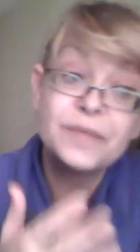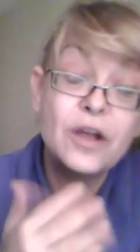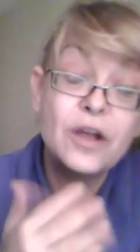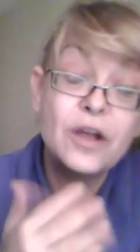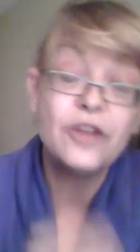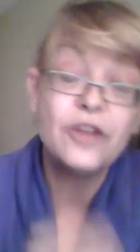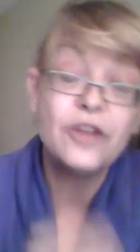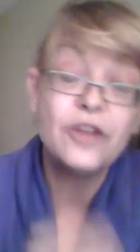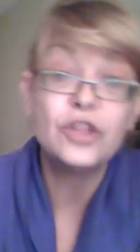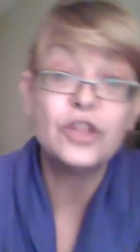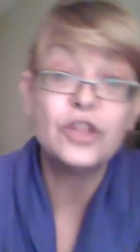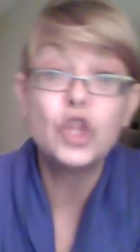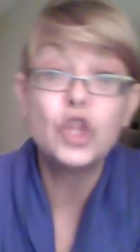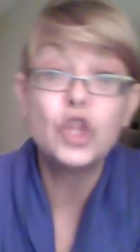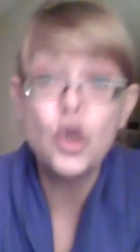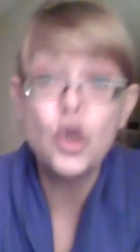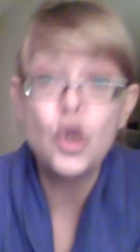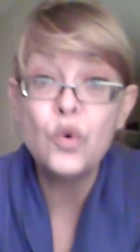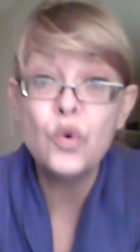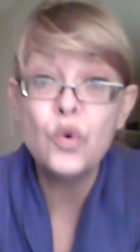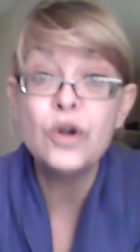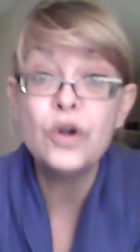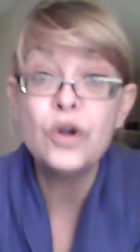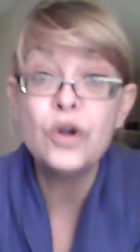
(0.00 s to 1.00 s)
are the
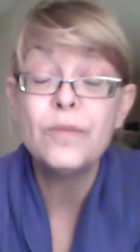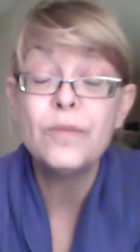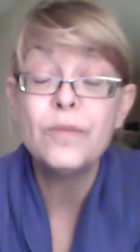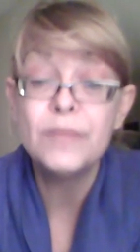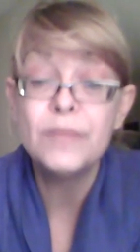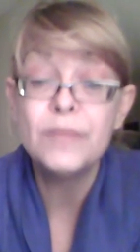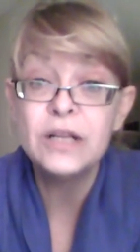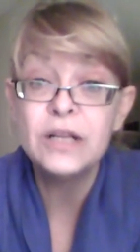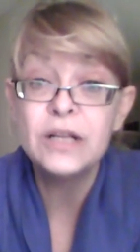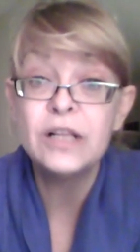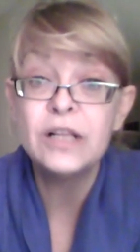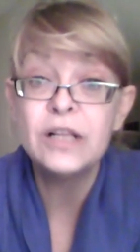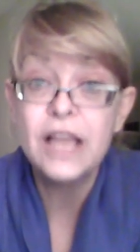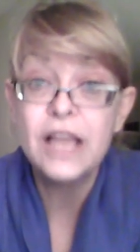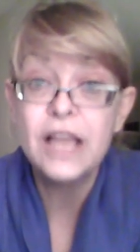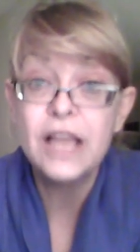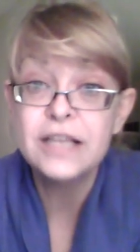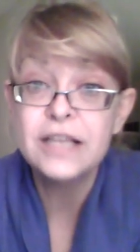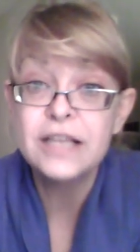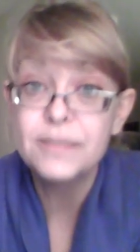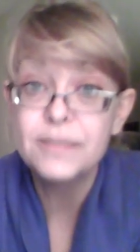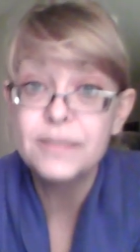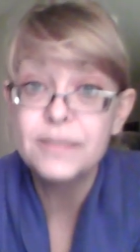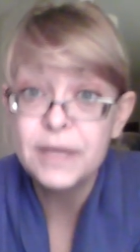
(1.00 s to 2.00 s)
lower middle
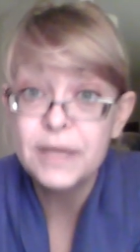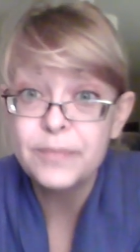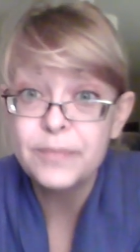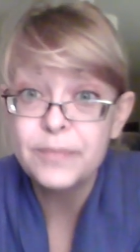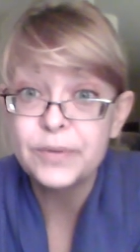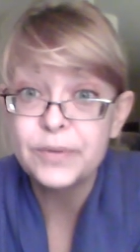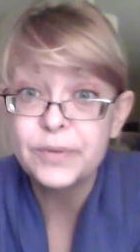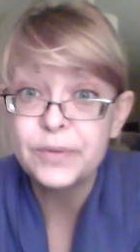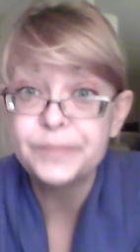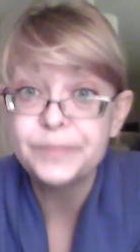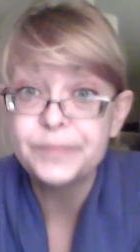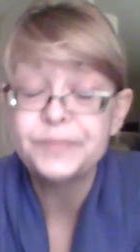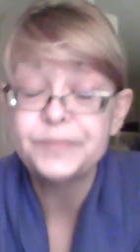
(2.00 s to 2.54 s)
class people